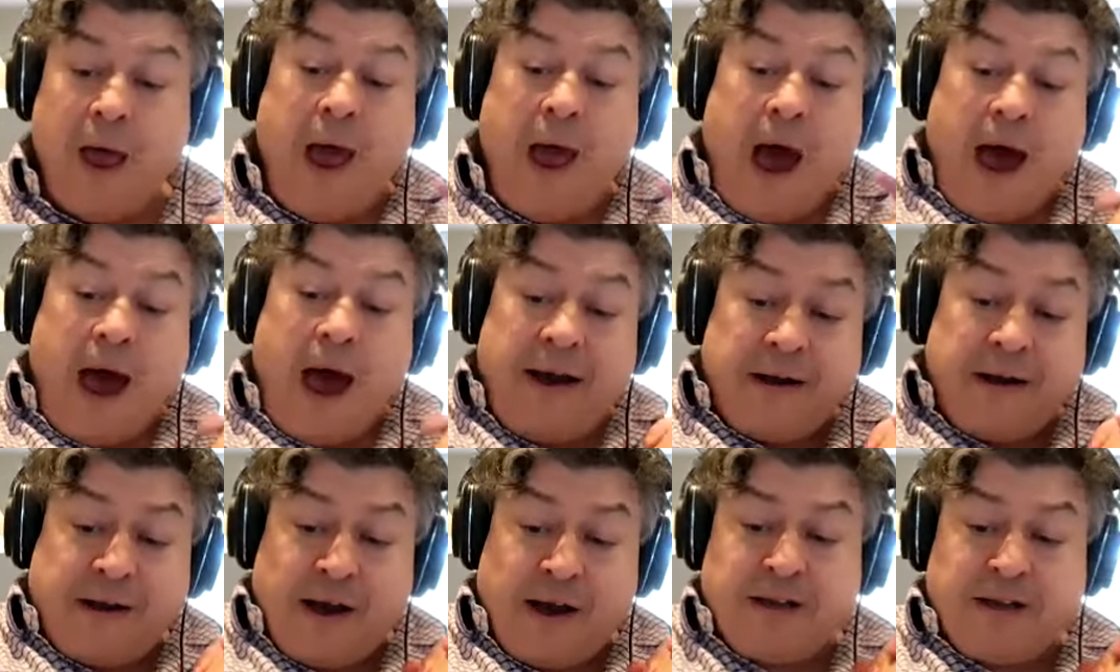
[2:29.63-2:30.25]
And it
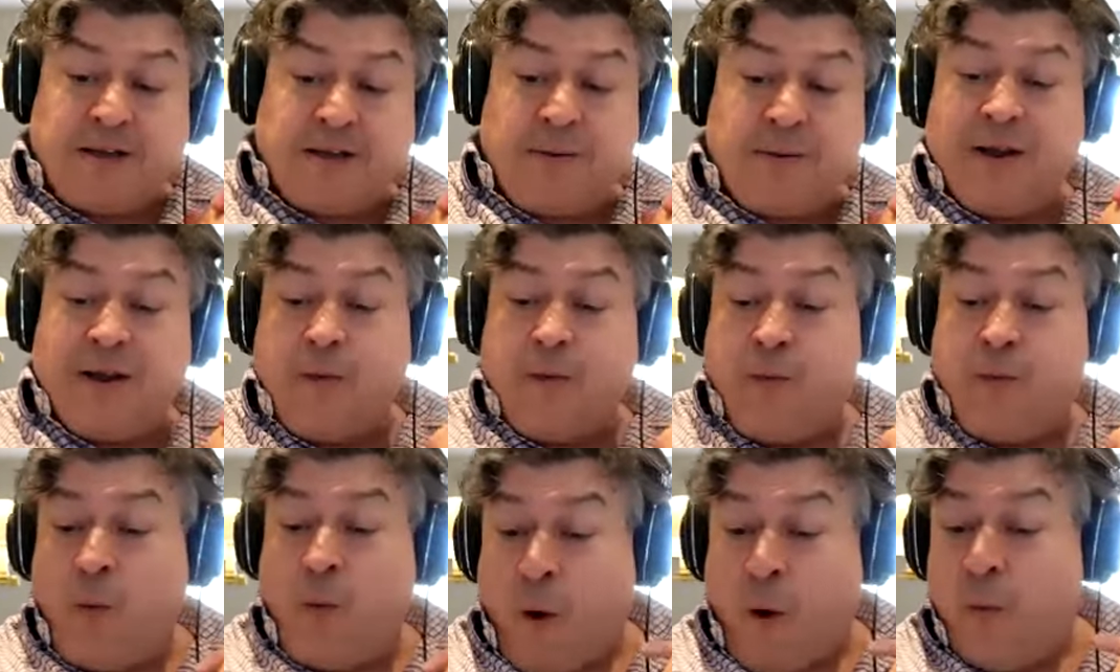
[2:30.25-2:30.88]
occurs to me that
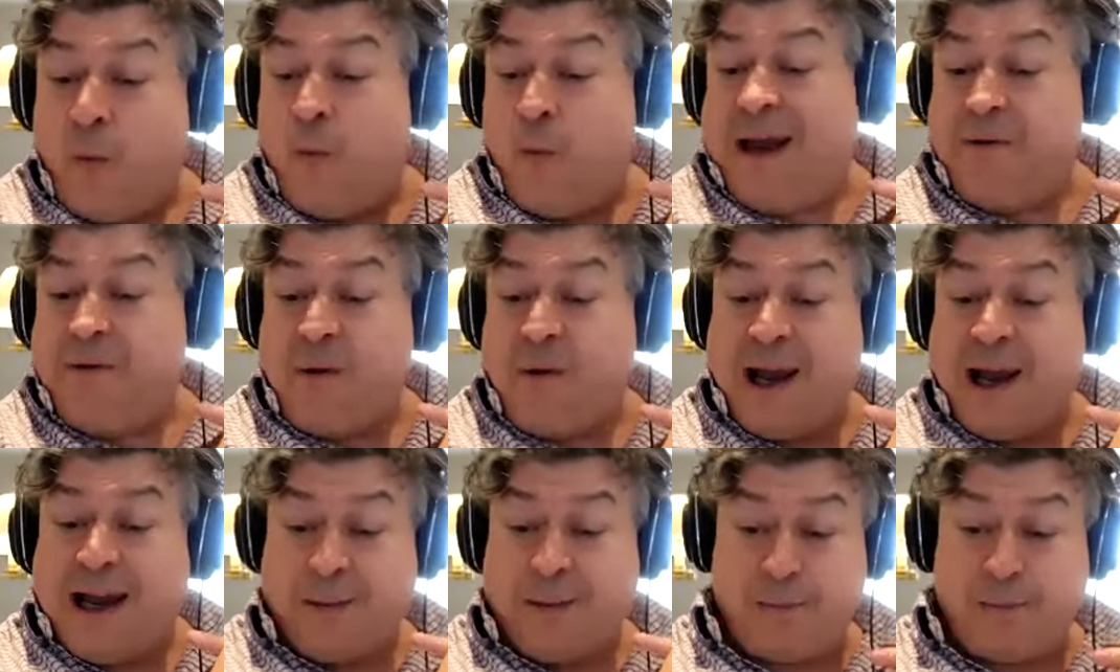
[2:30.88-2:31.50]
what we
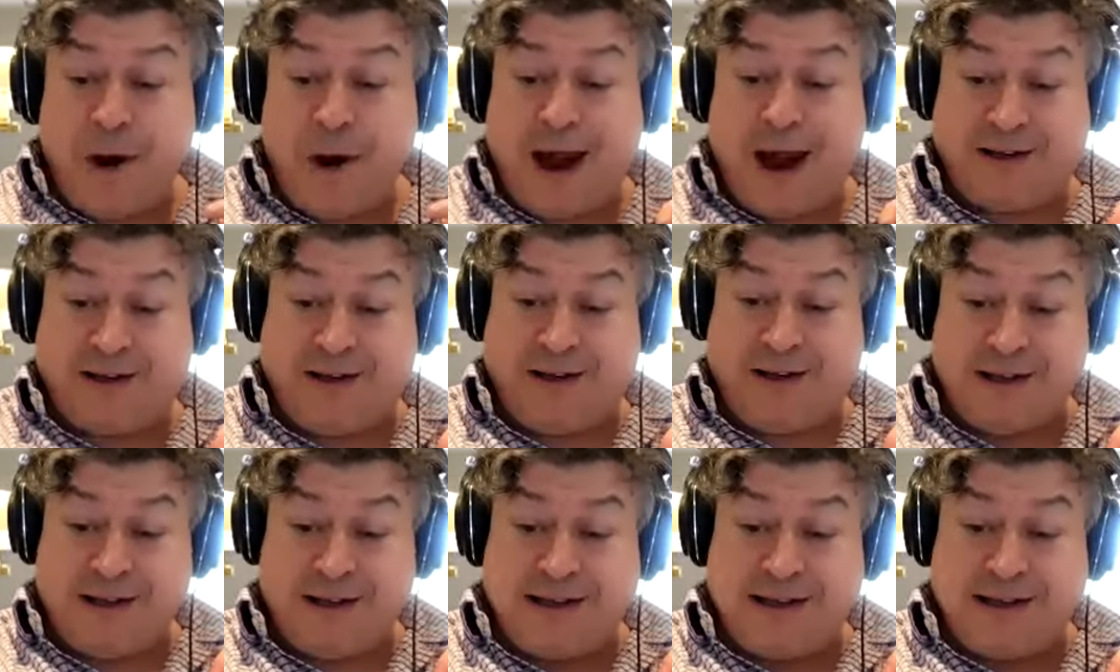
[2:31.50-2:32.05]
really practice